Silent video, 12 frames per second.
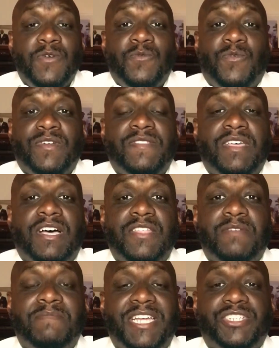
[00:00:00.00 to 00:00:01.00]
One of the
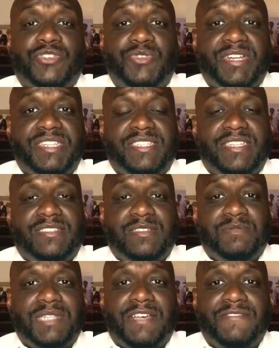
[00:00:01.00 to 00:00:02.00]
other major
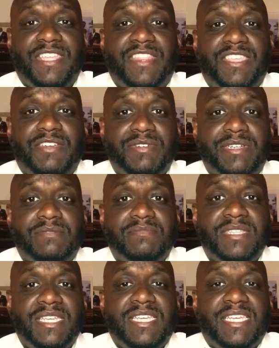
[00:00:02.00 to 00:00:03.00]
criticisms of Ethereum
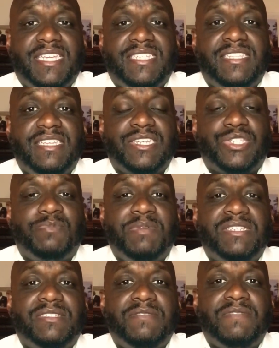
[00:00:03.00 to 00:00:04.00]
is the
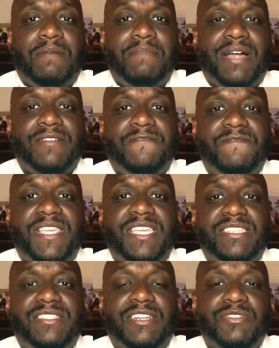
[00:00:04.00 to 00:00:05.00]
expensive amount of
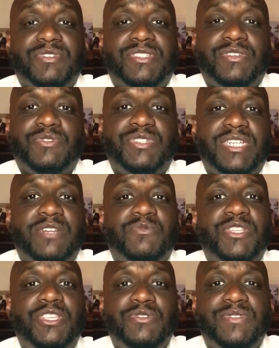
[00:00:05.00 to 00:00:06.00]
fees that are associated
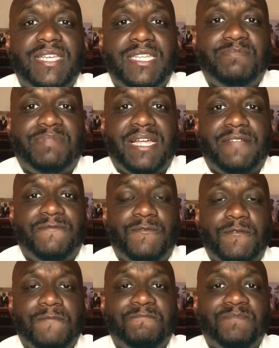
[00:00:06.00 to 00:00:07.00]
with using its platform.
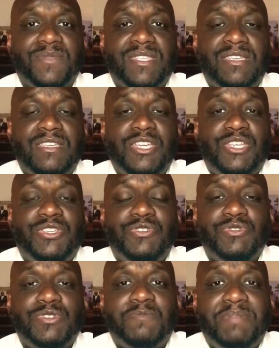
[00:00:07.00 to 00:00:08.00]

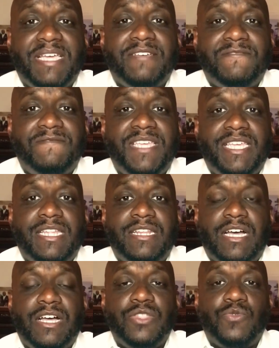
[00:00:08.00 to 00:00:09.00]
Users pay a fee,
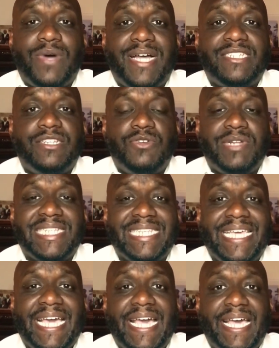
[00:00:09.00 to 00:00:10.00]
otherwise known as
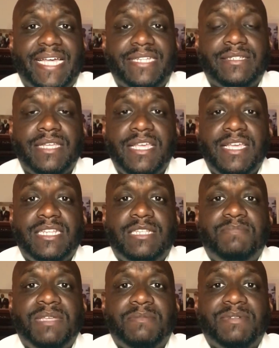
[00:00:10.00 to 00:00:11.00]
gas, to
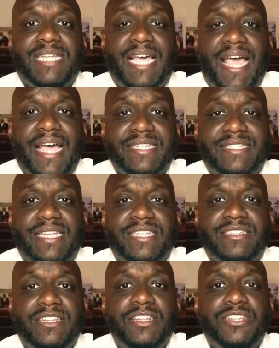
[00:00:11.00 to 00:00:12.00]
be able to
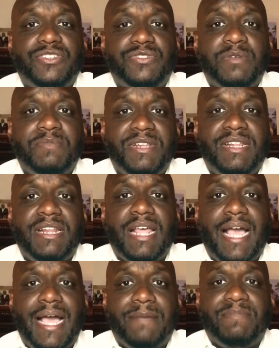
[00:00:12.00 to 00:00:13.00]
access the distributed
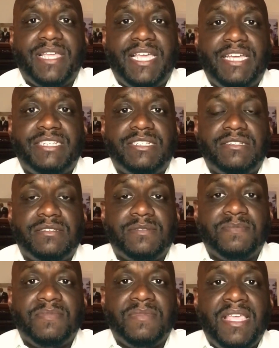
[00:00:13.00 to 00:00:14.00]
applications.
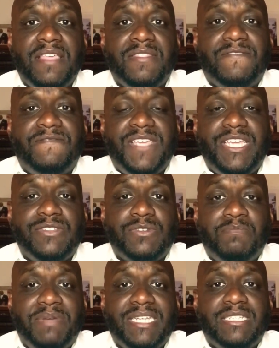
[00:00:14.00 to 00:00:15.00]
The fees are
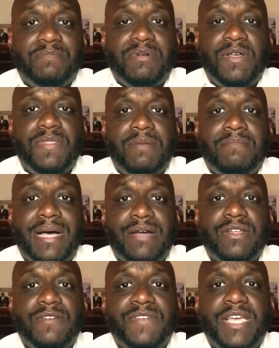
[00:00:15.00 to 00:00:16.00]
based upon the amount of